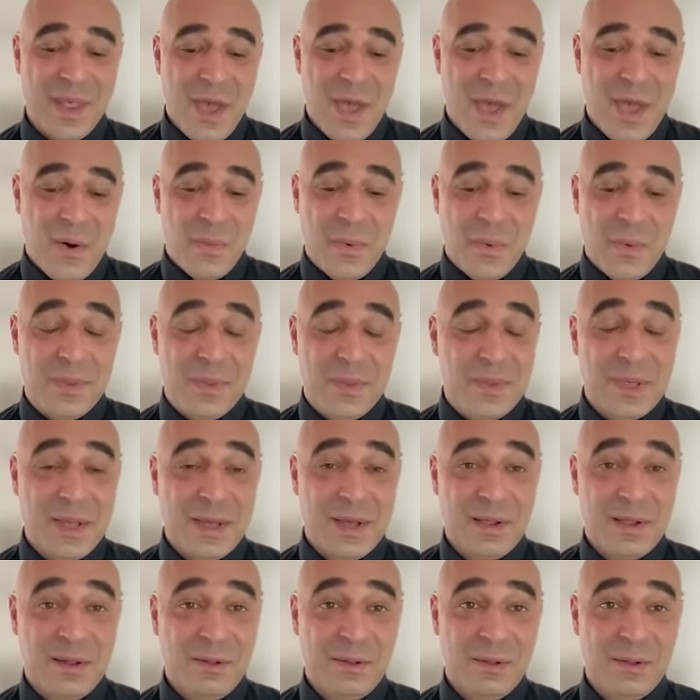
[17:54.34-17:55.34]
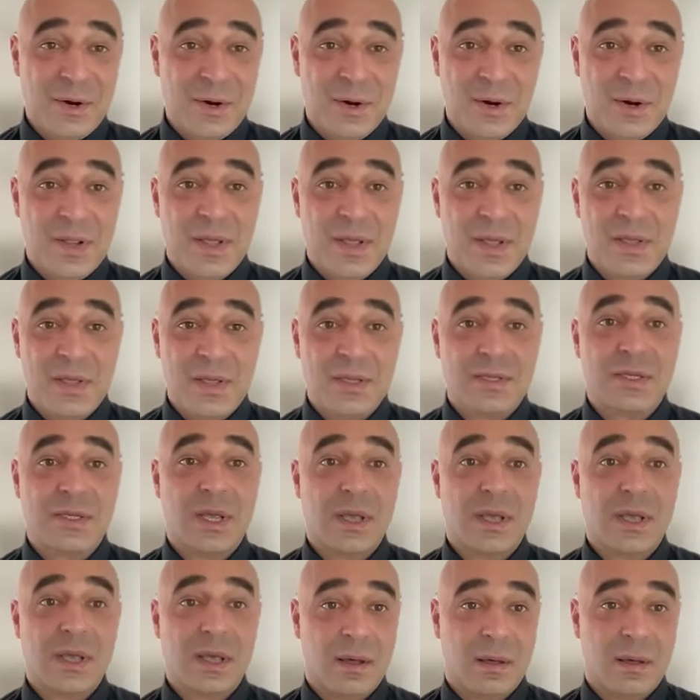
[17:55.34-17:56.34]
one thing I learned
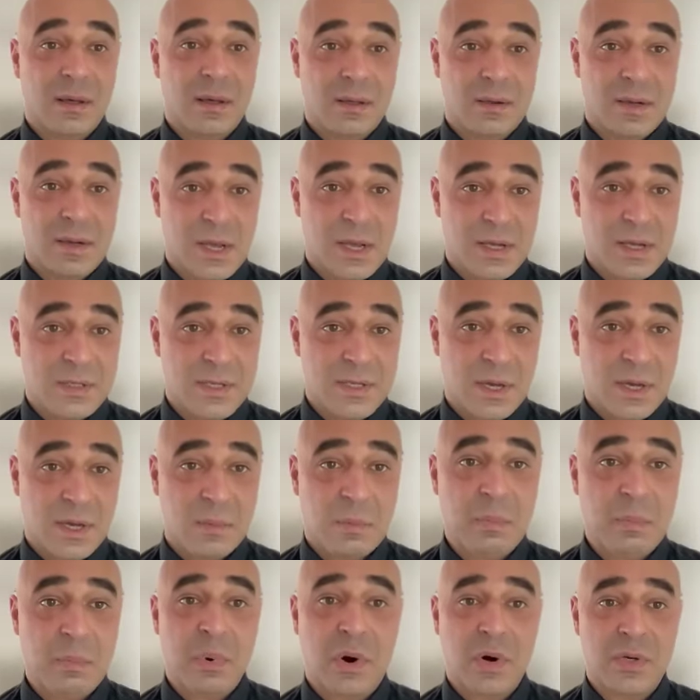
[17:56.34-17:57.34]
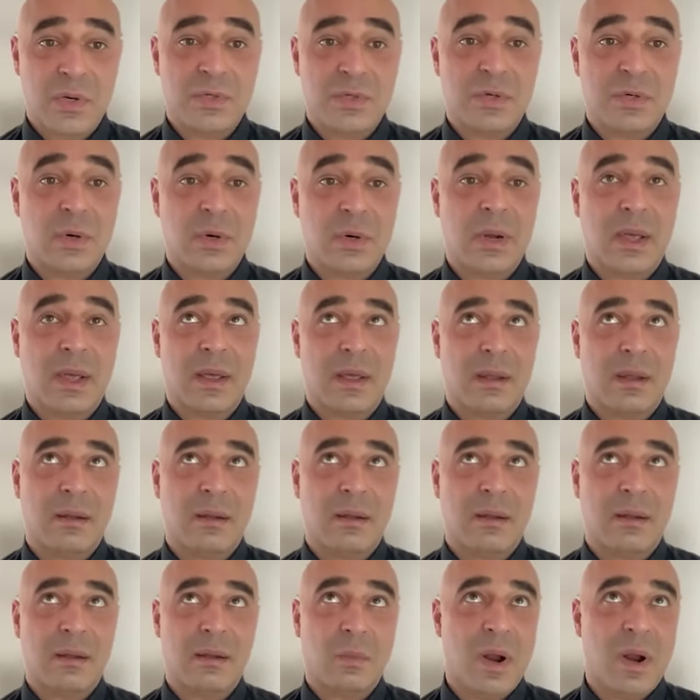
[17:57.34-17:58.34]
is the exact posture
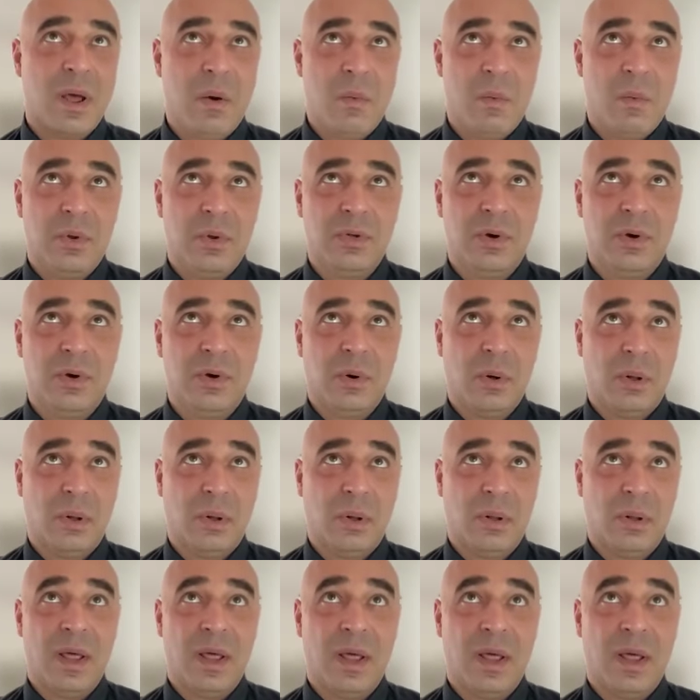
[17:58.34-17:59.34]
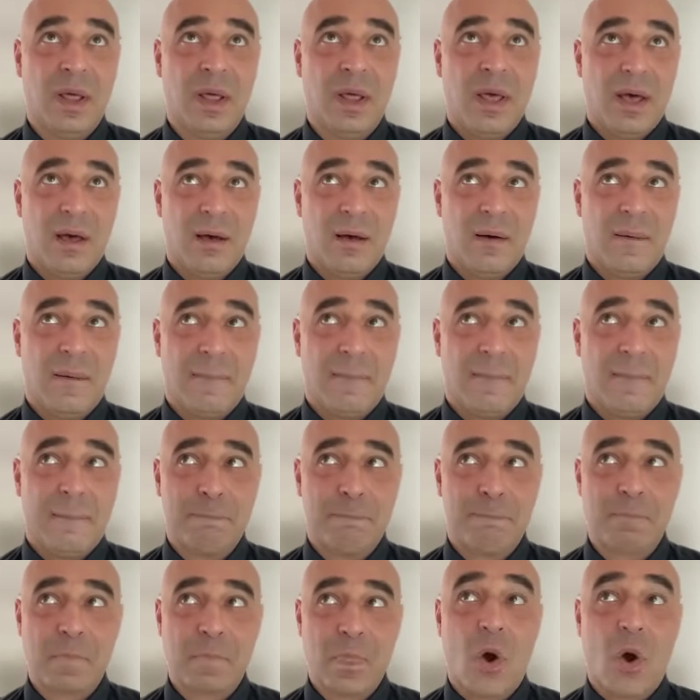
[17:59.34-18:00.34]
and what I would call
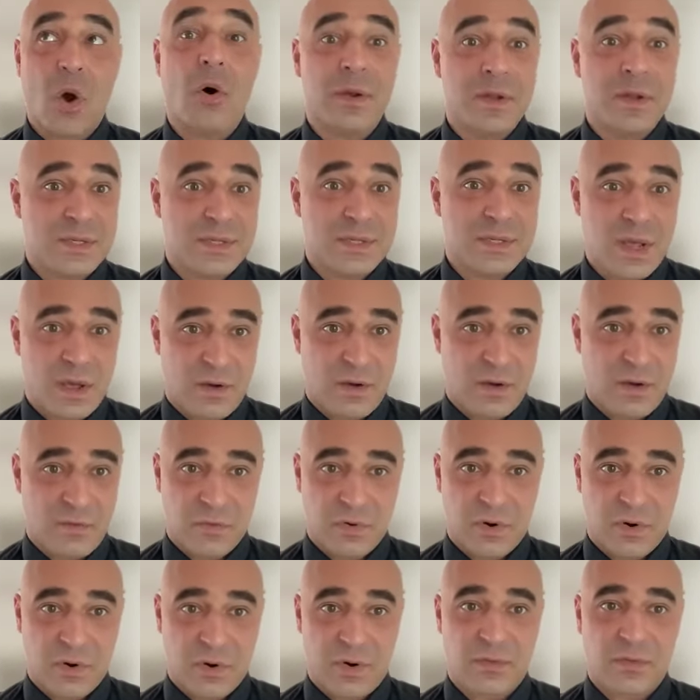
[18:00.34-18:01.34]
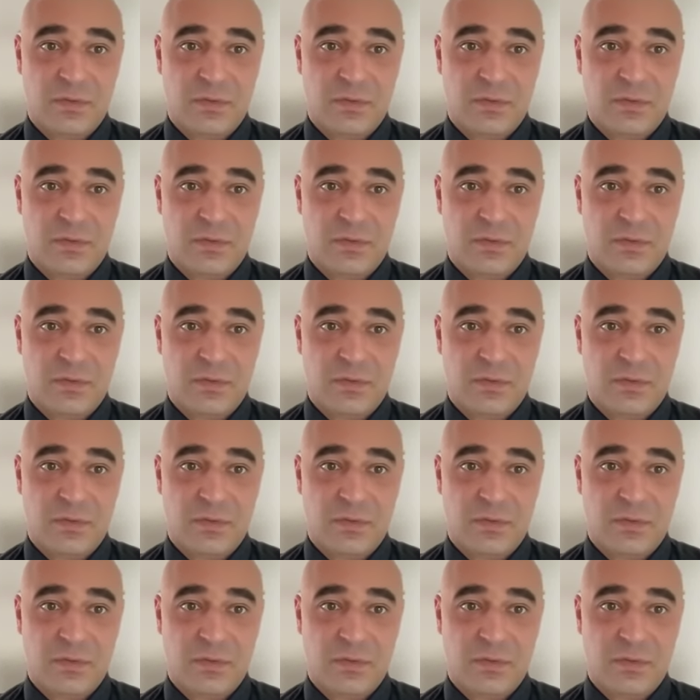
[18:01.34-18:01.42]
honest effort.